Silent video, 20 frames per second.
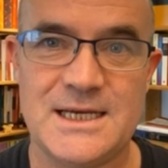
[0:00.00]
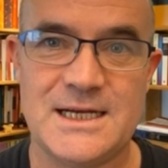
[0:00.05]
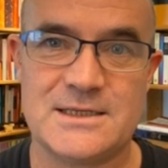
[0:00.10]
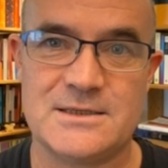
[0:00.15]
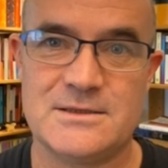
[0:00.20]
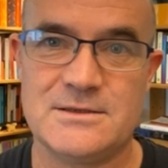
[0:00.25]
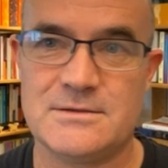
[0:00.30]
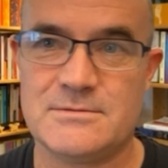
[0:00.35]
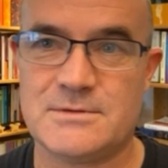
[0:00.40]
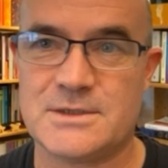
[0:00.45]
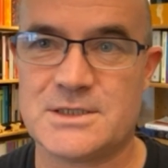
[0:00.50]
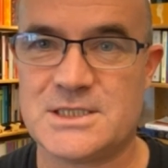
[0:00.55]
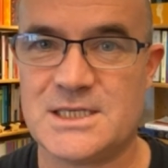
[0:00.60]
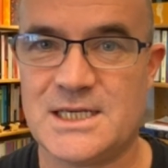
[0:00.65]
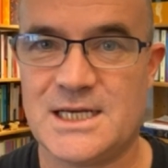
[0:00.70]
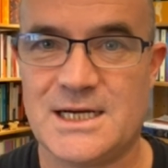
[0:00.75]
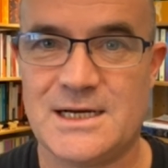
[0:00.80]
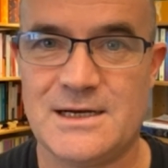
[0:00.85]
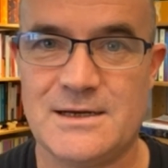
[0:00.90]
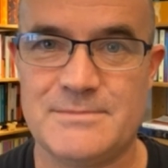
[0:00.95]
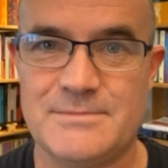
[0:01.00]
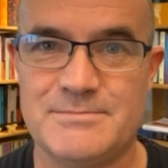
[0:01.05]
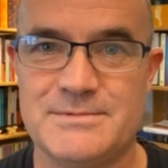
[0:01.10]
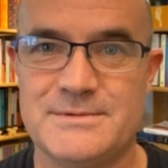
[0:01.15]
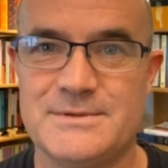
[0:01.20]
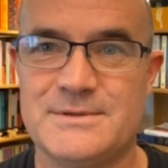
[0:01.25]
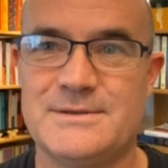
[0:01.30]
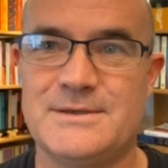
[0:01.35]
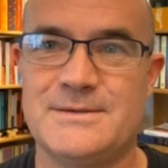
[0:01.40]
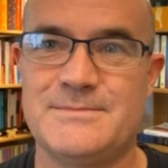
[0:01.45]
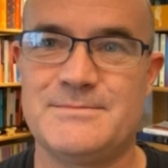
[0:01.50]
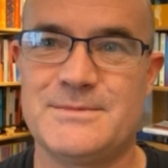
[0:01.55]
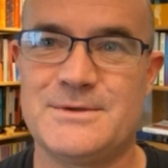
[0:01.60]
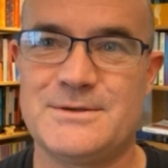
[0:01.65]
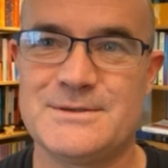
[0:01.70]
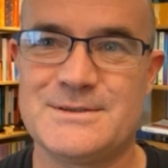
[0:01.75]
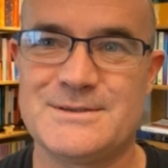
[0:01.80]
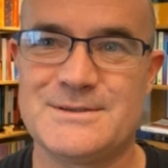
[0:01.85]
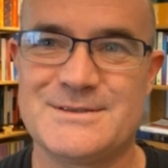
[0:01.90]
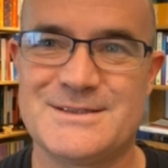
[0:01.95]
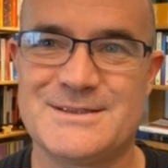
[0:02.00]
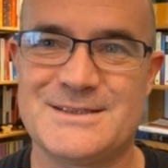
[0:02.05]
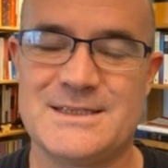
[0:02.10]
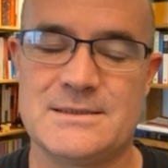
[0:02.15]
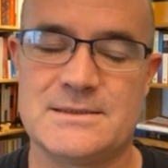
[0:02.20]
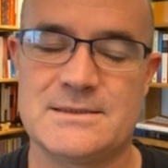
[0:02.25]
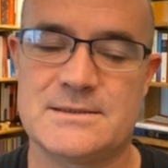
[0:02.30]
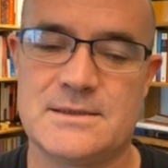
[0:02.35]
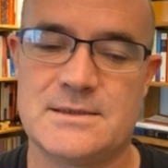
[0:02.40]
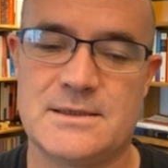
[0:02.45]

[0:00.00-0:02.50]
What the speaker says: how to do the washing up, all sorts of things.